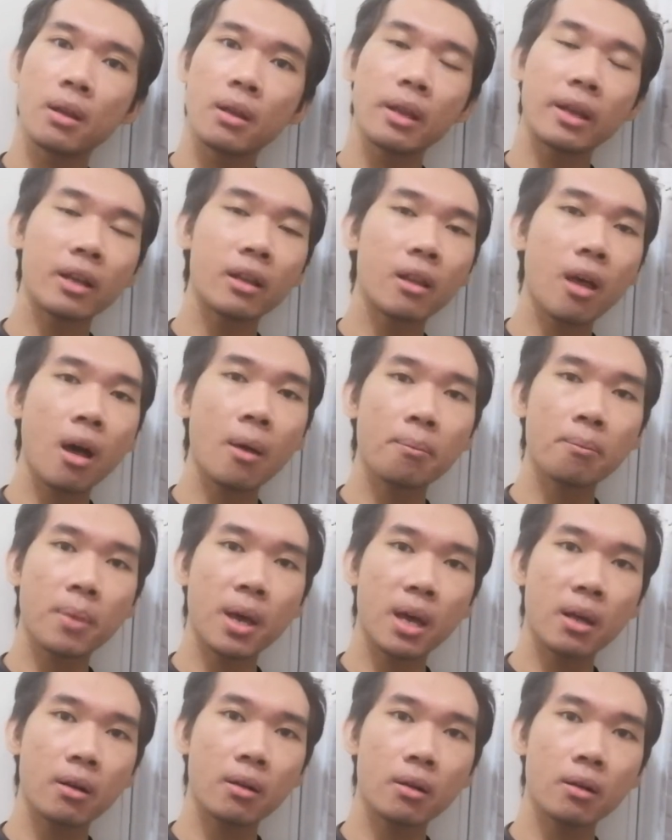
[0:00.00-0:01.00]
like a lot
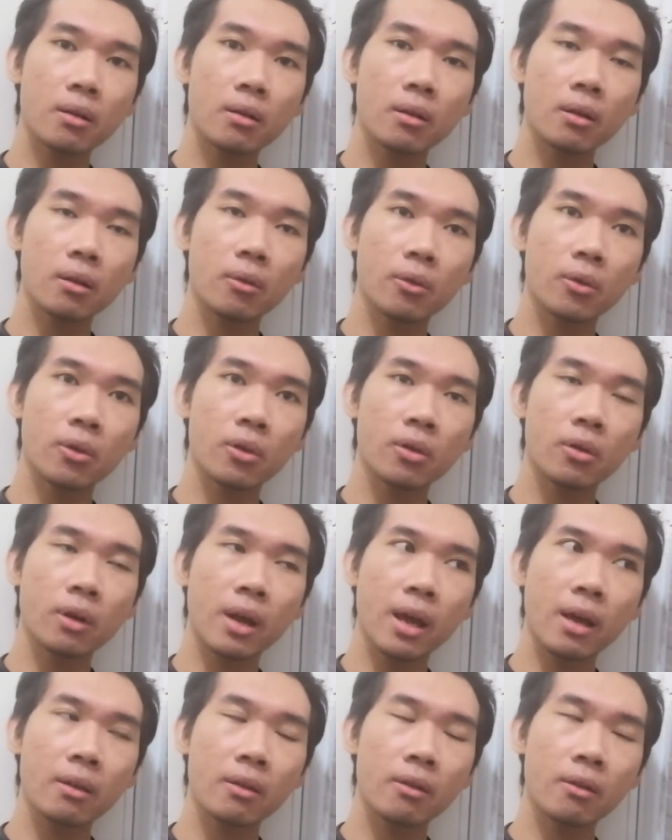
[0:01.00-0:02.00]
better, or
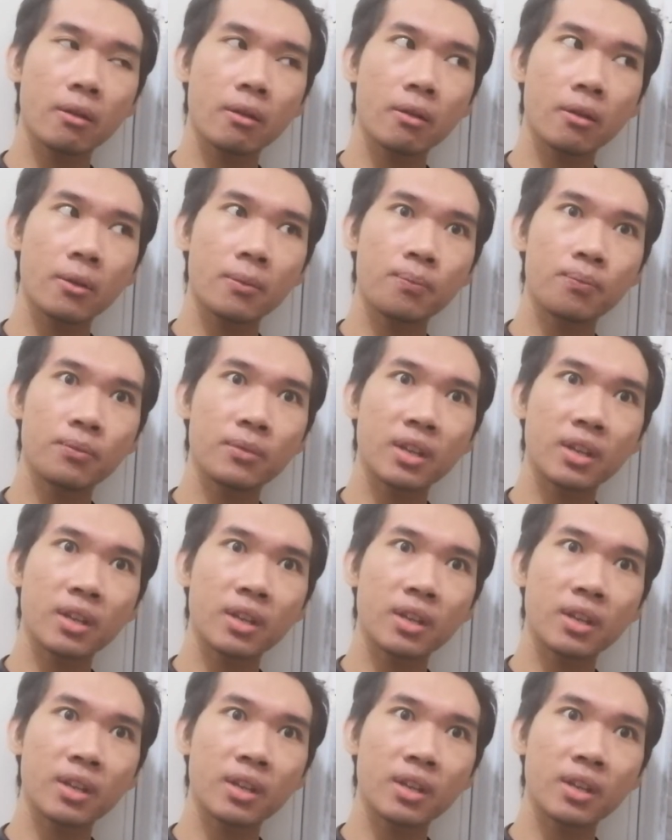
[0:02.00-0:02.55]
rather,